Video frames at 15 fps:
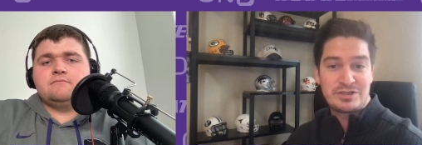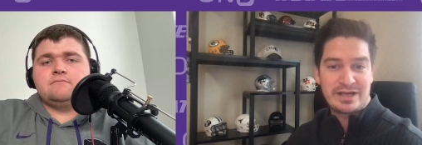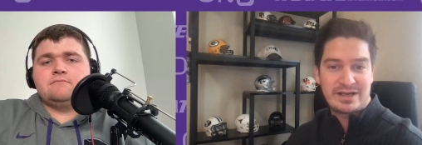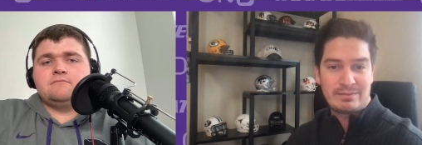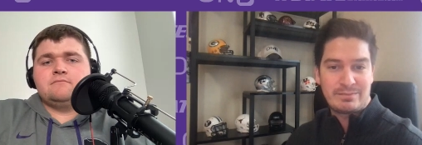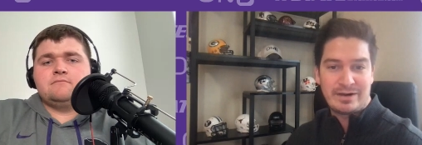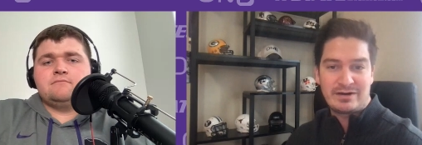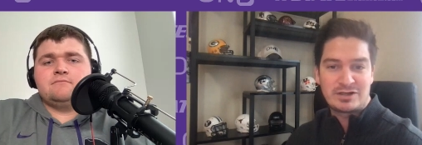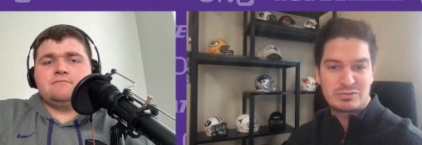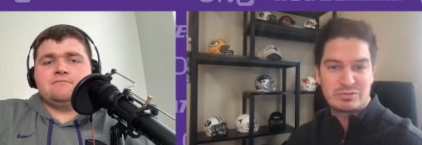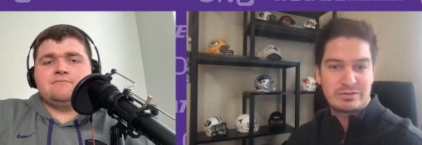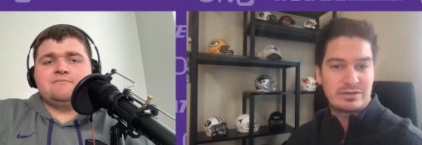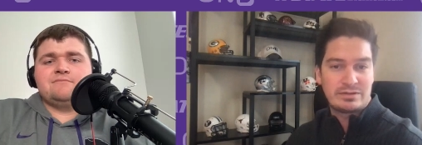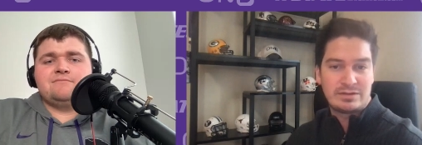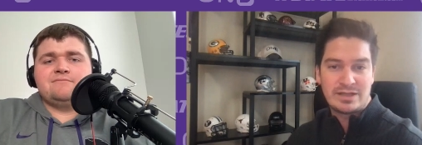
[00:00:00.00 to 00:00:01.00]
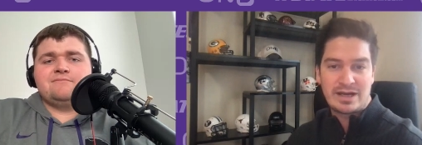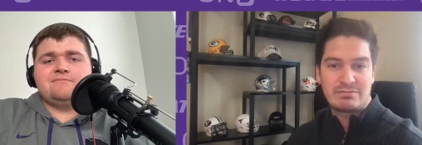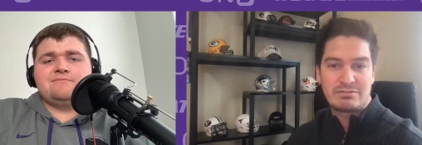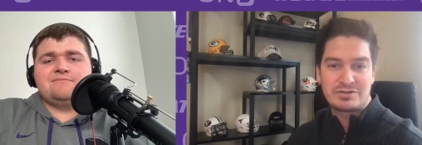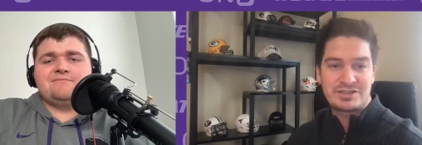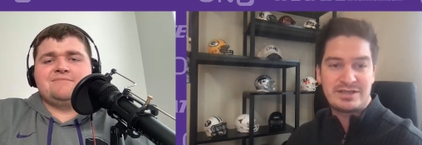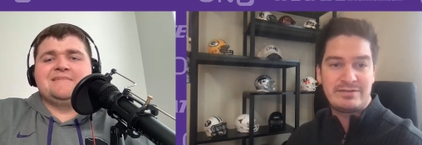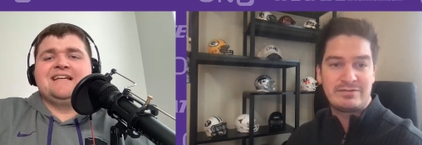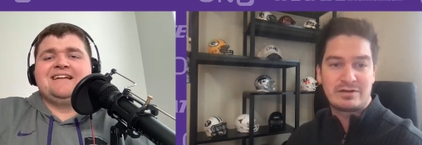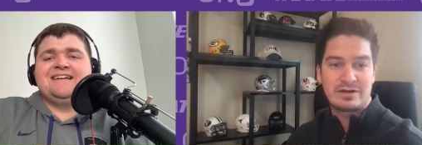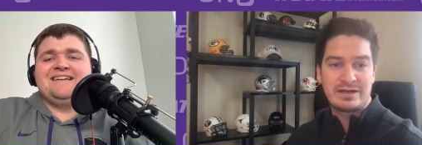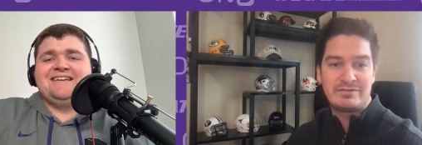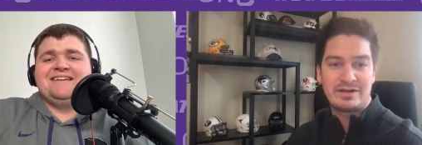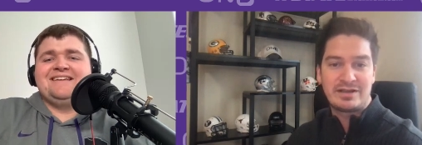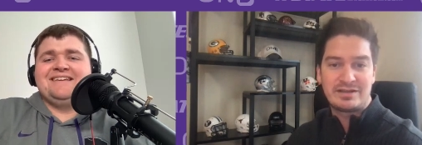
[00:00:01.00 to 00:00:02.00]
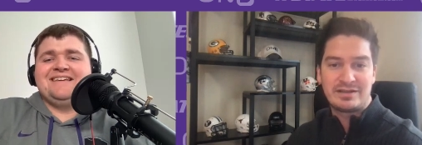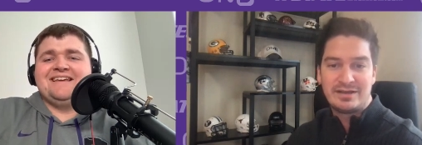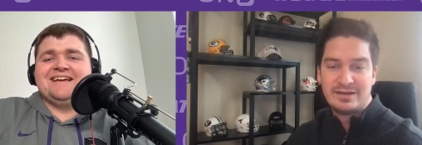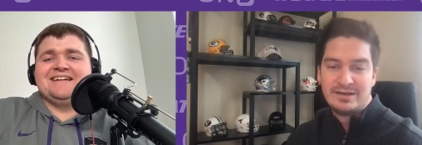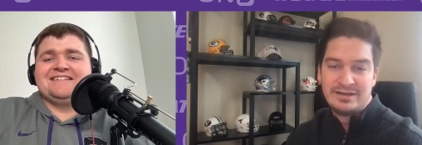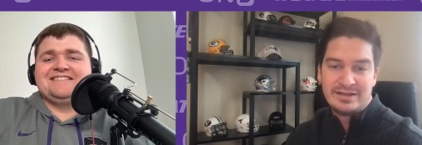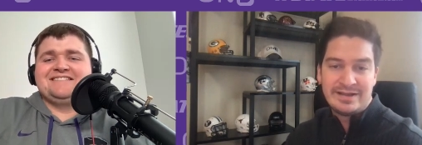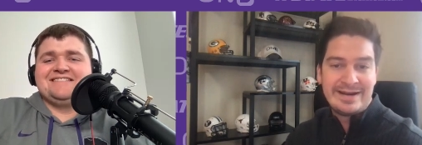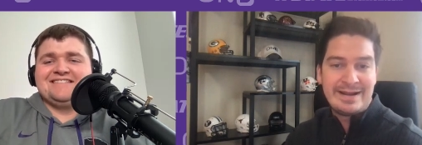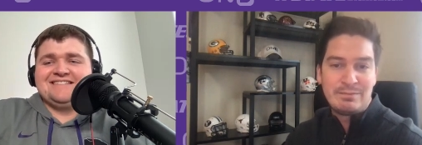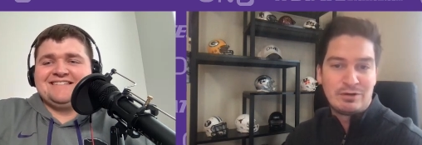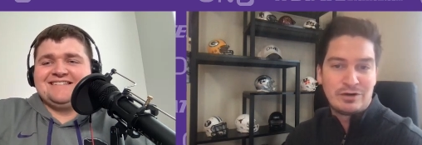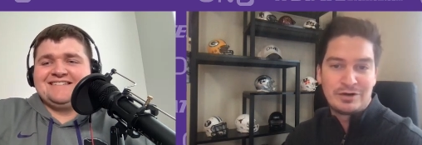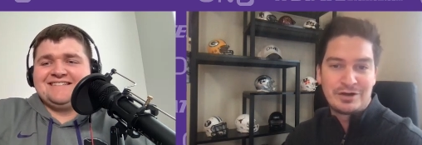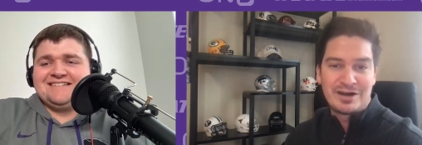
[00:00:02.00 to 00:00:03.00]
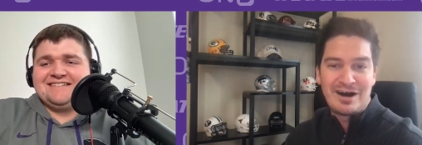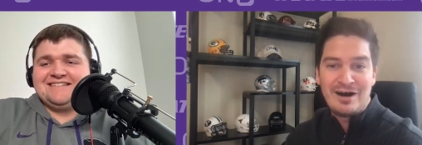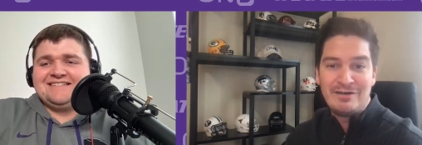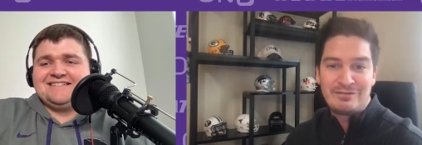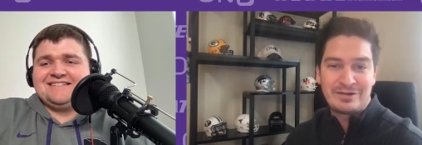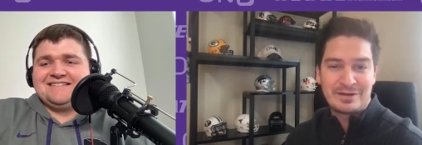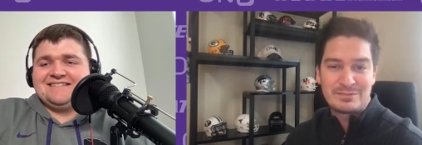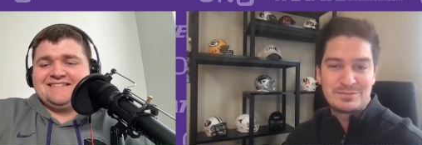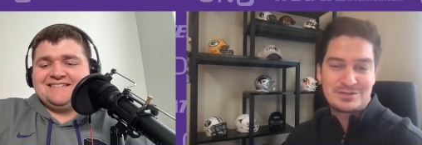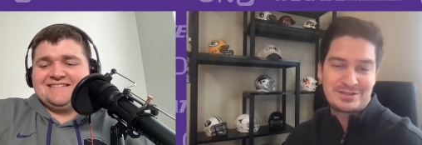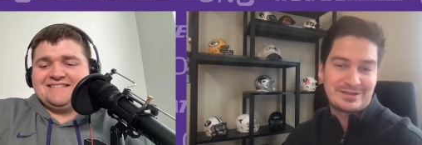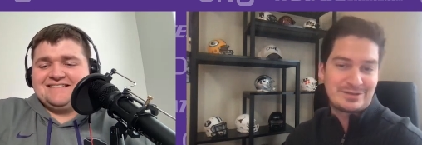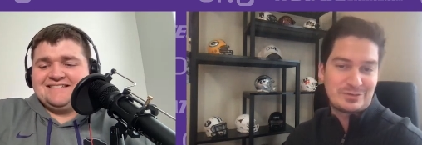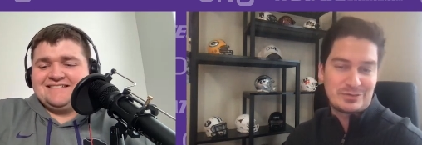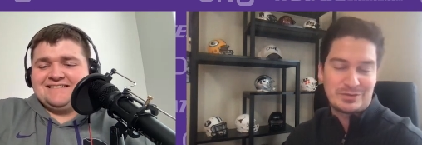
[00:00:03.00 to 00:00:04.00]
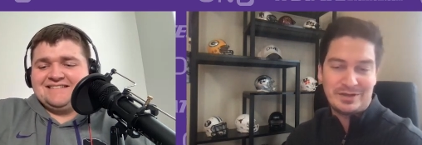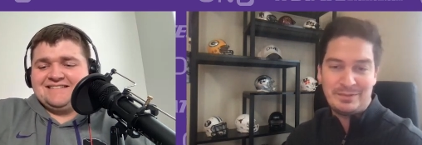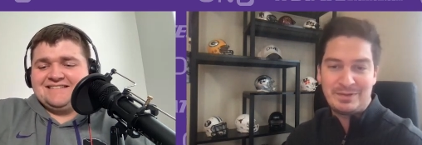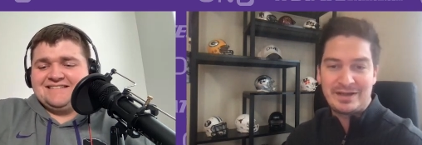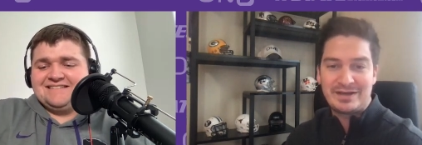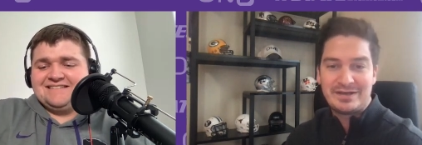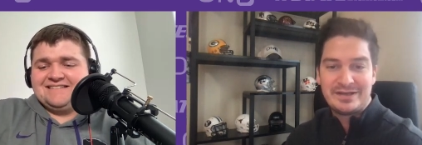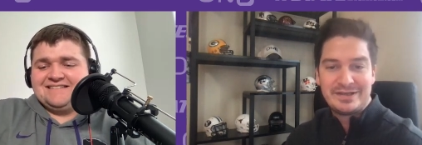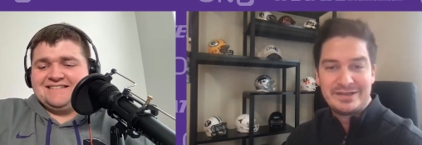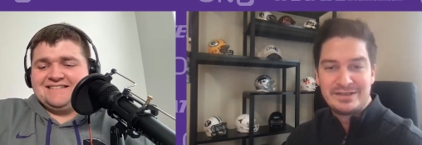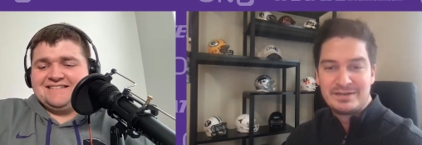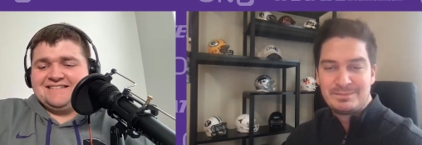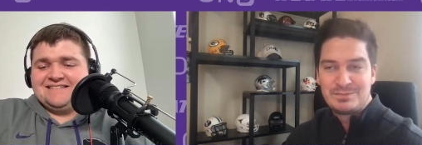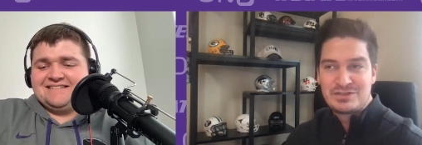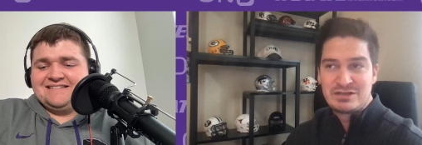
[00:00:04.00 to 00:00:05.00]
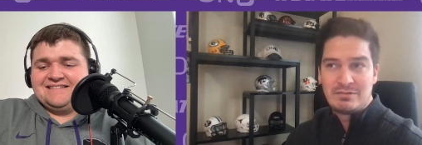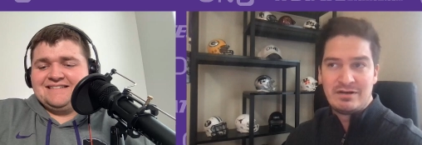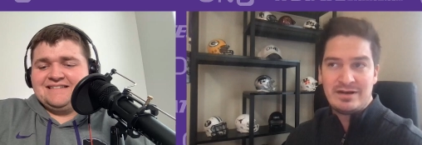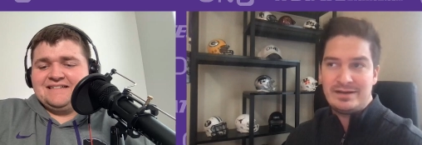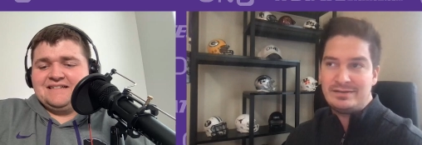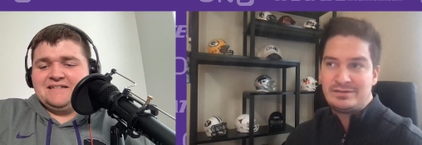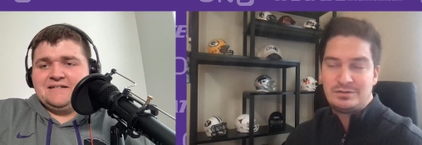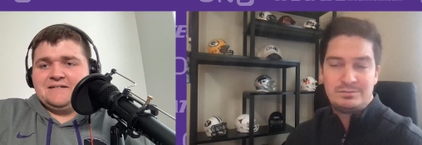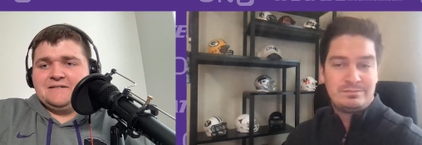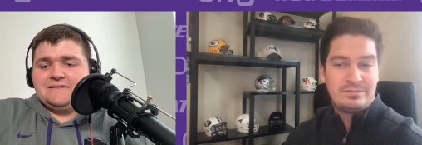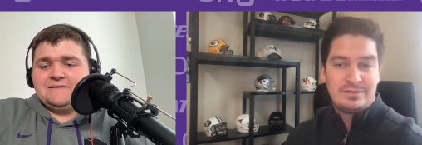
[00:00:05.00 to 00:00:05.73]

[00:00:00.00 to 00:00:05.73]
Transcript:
Speaker 1: Jacob Parrish but not a receiver even in yes. the neighborhood of him. So, I mean, somewhat